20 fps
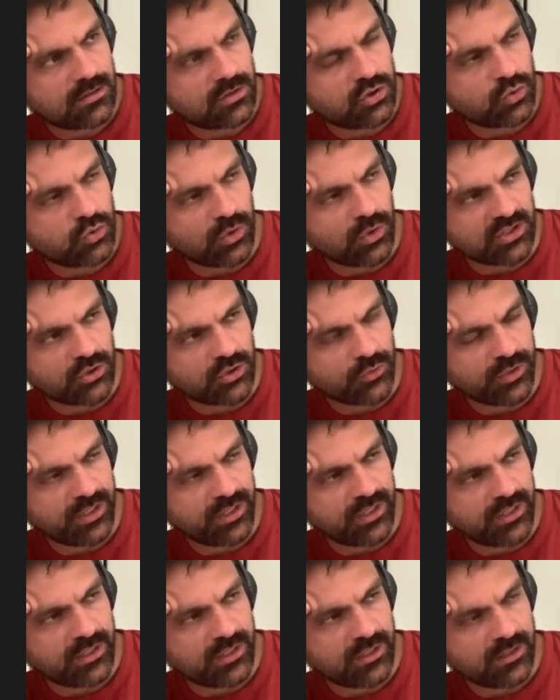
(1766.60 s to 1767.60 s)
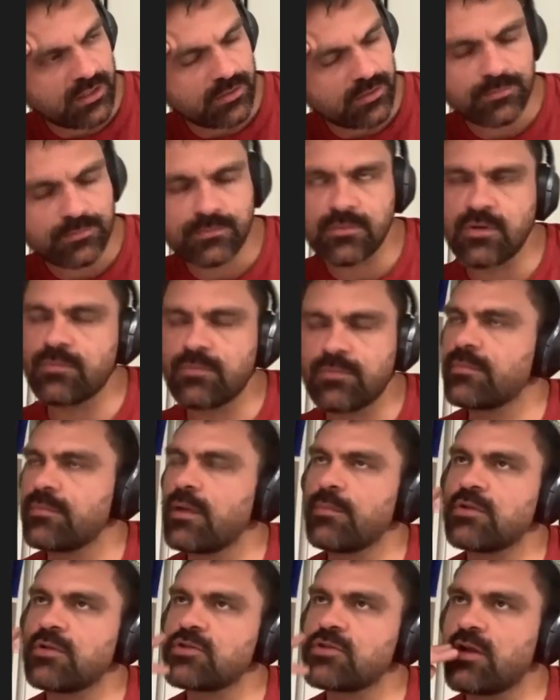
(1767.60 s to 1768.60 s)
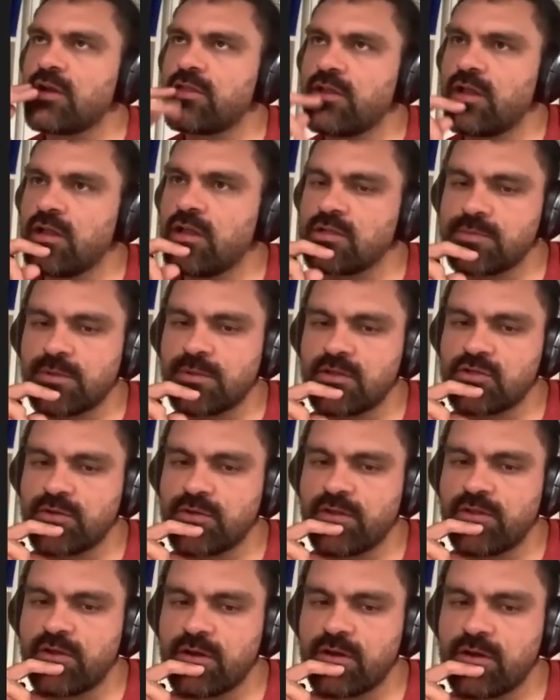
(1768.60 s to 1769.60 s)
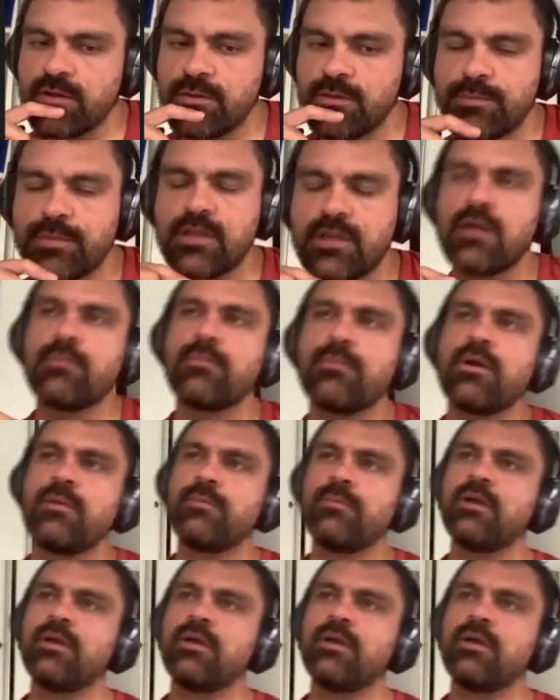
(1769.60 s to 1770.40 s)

to what degree, I'm not sure, I lost my train of thought a little bit, but